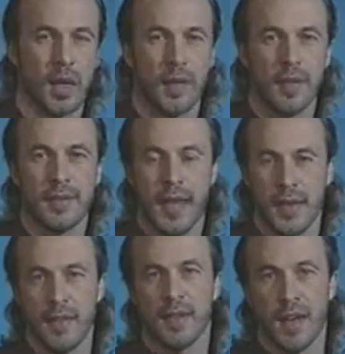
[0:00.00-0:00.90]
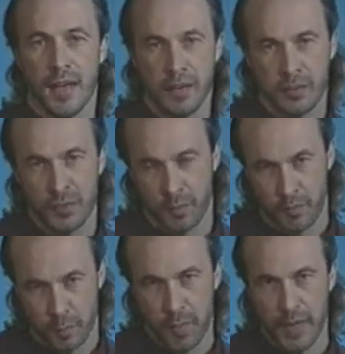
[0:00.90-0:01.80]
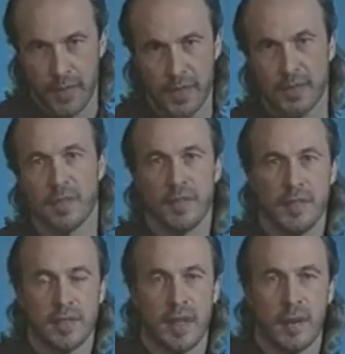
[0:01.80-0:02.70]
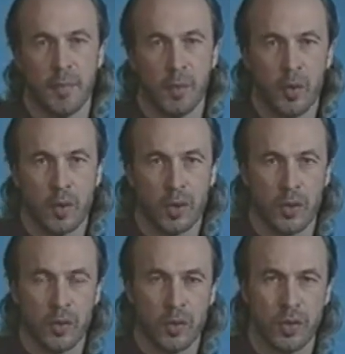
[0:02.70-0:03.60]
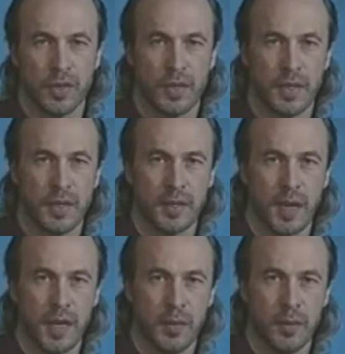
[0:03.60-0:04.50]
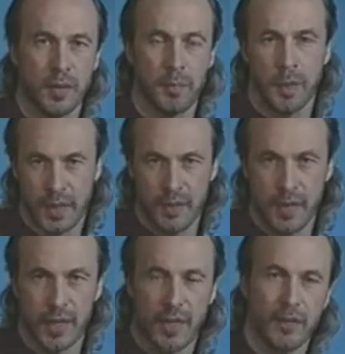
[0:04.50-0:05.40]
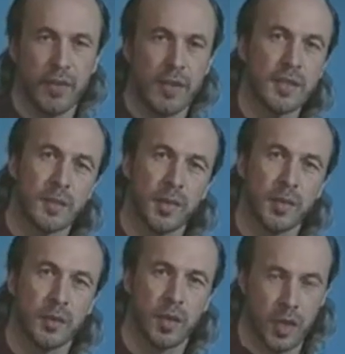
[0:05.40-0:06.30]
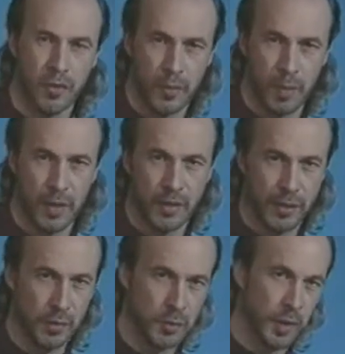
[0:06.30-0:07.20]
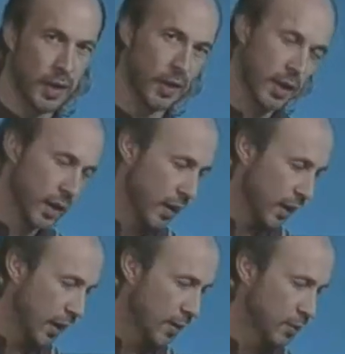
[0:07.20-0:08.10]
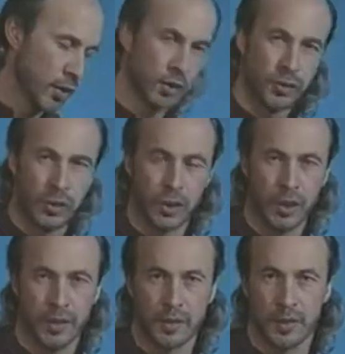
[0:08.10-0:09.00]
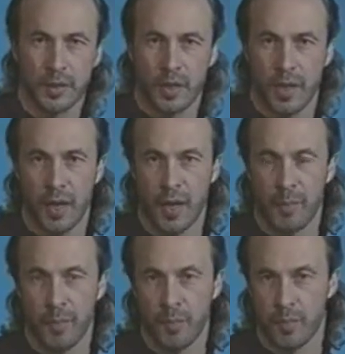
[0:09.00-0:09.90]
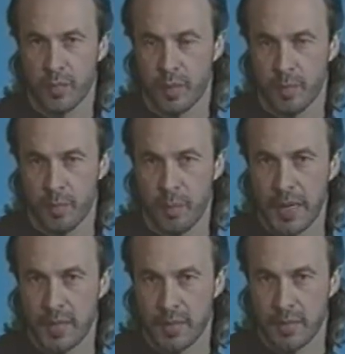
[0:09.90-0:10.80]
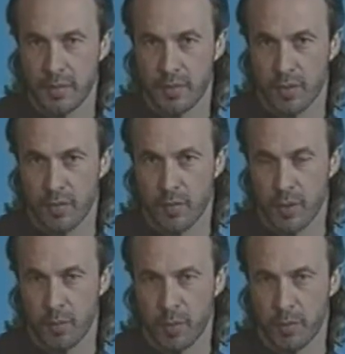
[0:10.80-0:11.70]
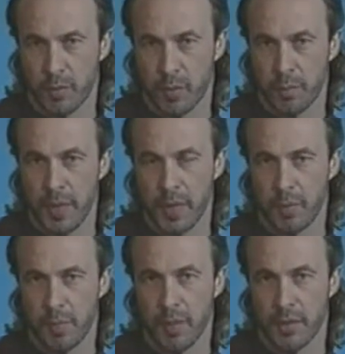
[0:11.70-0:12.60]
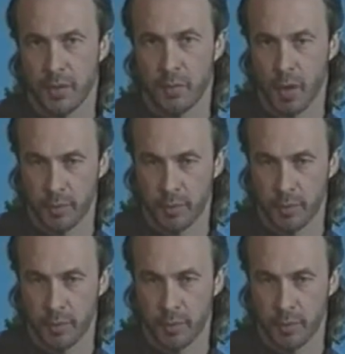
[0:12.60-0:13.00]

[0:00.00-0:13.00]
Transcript: The technique that I use for playing these broken chords is I use a picking technique very similar to what country players use, where I use an alternate bass with a pick, where I play 2 bottom